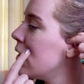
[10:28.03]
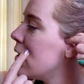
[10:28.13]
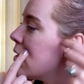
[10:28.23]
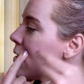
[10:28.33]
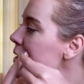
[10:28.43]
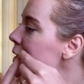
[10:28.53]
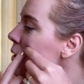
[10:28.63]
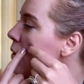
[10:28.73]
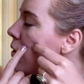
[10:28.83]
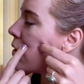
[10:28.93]

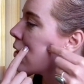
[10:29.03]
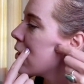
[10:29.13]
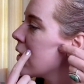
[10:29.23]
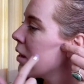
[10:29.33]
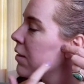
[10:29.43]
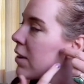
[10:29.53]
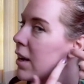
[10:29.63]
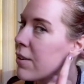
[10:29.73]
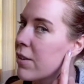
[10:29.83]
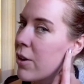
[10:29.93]
So think of kind
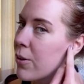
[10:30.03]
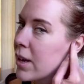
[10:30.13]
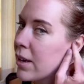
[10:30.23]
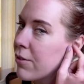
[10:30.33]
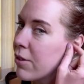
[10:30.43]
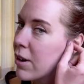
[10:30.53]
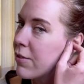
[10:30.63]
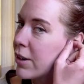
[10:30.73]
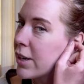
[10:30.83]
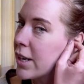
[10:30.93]
of going in front of
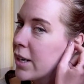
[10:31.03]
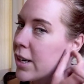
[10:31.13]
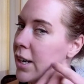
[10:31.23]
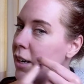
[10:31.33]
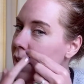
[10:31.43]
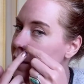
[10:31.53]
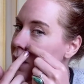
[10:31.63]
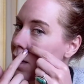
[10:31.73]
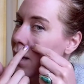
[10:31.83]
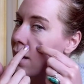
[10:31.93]
your ear here as
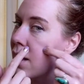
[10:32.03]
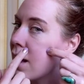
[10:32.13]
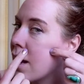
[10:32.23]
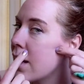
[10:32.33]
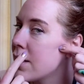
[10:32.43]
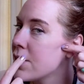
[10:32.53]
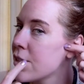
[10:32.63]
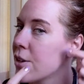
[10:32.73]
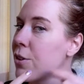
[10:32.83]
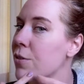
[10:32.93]
kind of the end
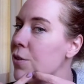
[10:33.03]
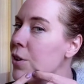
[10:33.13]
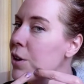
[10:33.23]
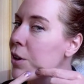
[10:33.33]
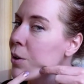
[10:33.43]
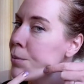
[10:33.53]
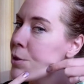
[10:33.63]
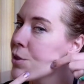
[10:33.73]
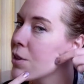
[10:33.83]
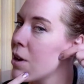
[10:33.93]
zone for
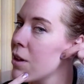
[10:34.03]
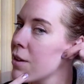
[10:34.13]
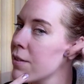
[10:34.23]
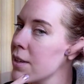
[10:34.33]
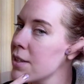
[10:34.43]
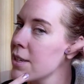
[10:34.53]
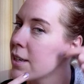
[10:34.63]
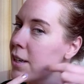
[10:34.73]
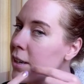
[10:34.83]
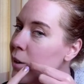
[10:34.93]
almost all of these
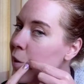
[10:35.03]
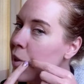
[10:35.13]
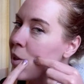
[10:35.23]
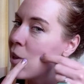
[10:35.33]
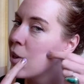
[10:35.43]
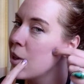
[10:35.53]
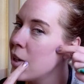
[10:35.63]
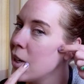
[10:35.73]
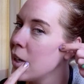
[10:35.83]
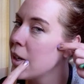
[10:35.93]
here.
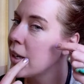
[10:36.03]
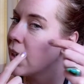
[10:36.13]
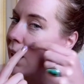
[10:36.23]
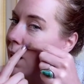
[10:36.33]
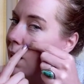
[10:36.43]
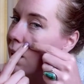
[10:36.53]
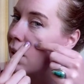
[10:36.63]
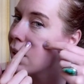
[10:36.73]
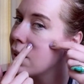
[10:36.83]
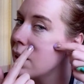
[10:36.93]
Here, here,
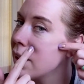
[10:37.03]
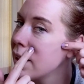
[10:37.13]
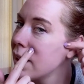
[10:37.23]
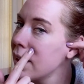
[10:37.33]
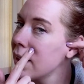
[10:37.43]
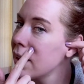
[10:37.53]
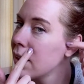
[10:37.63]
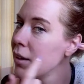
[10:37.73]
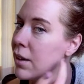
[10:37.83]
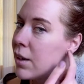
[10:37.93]
here,
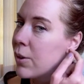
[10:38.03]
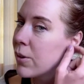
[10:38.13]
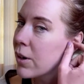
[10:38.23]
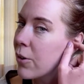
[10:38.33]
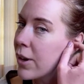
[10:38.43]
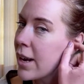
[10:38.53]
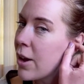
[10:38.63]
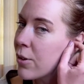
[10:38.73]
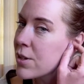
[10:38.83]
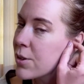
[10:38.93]
going
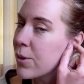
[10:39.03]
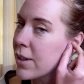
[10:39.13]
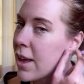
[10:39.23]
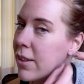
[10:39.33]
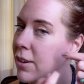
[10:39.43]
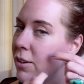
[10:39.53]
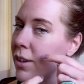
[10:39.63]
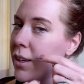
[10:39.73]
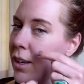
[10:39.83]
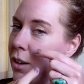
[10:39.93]
out to where that little
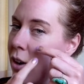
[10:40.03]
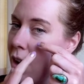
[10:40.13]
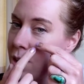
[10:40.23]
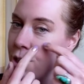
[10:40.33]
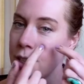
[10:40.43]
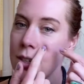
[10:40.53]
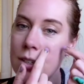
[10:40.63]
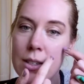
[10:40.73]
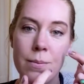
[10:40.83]
ear notch is.